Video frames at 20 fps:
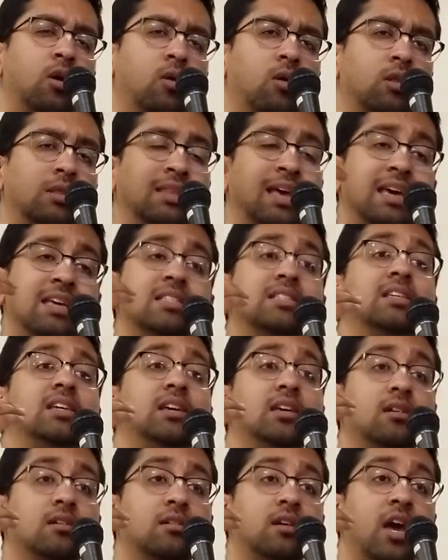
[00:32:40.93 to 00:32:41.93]

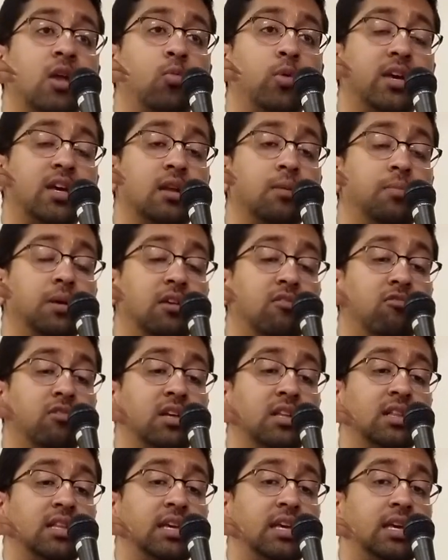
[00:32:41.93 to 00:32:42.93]
lazy, and we can be
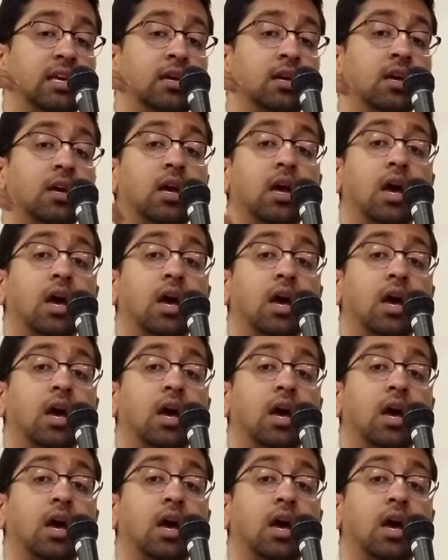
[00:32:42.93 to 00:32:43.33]
really